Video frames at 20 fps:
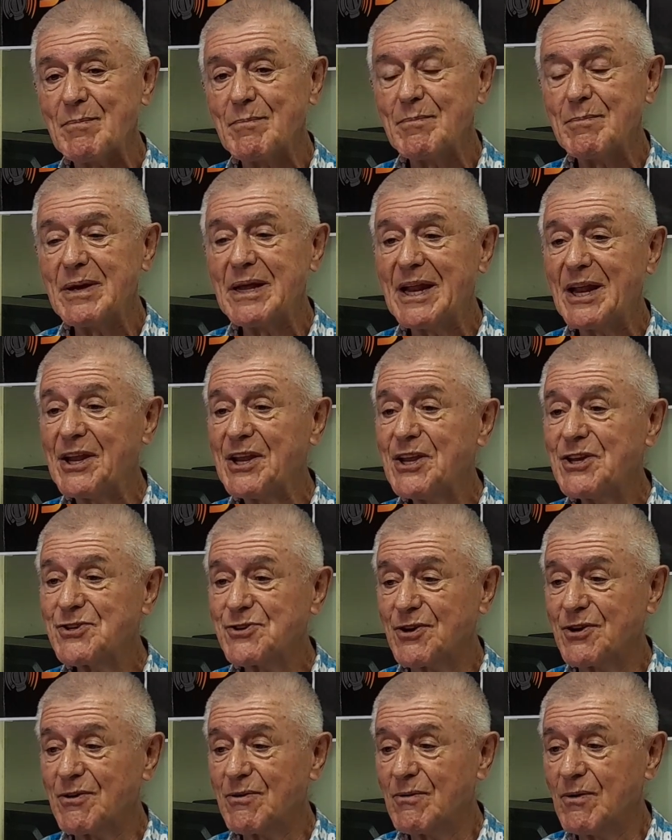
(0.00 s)

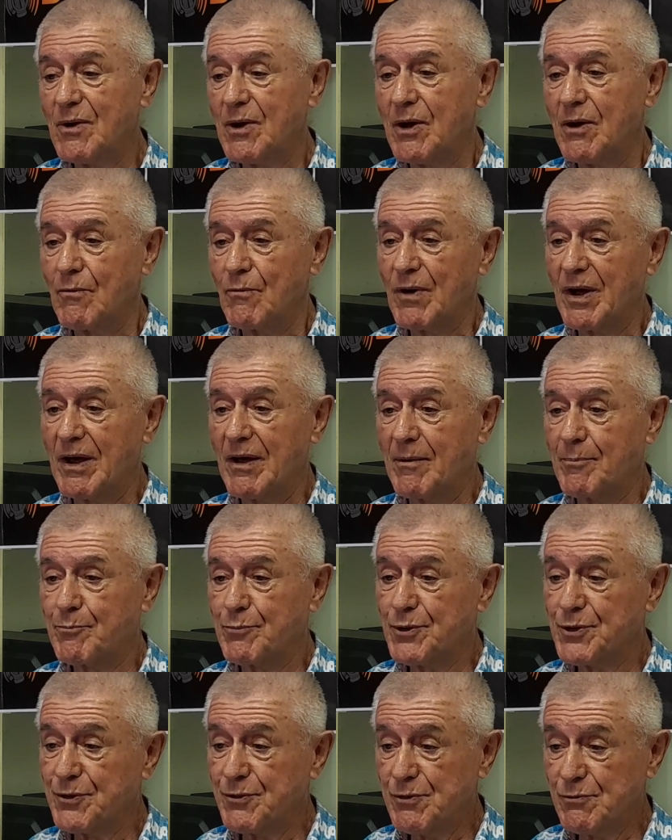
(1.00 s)
Melanesians were
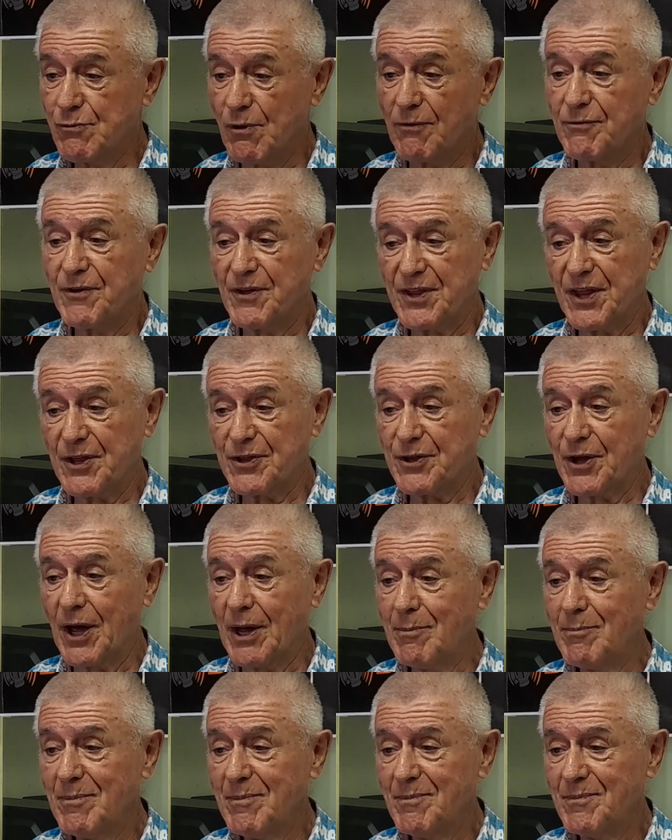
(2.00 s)
pretty rough at that
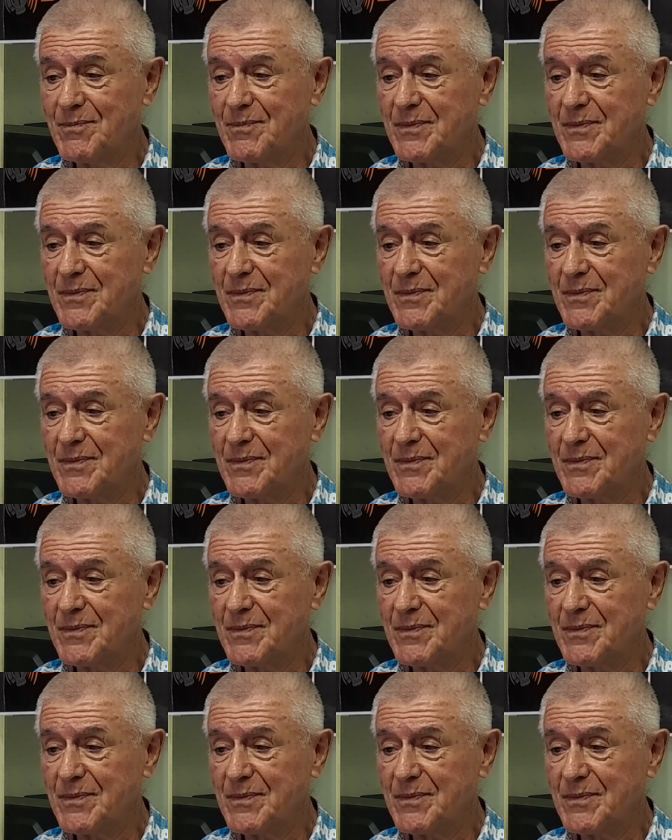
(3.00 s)
time,